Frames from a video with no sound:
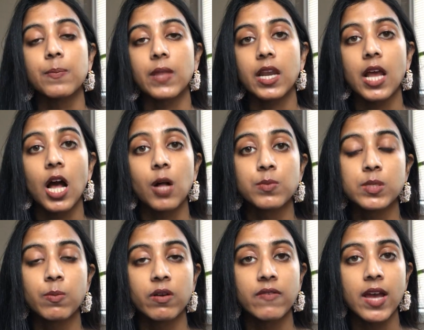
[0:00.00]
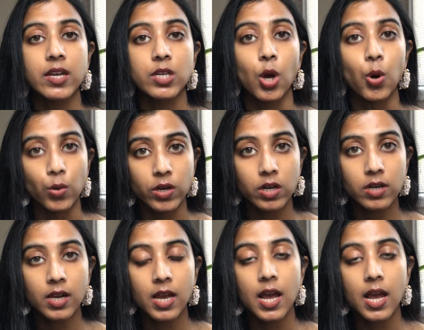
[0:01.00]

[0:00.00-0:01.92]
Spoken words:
It helps prevent odor,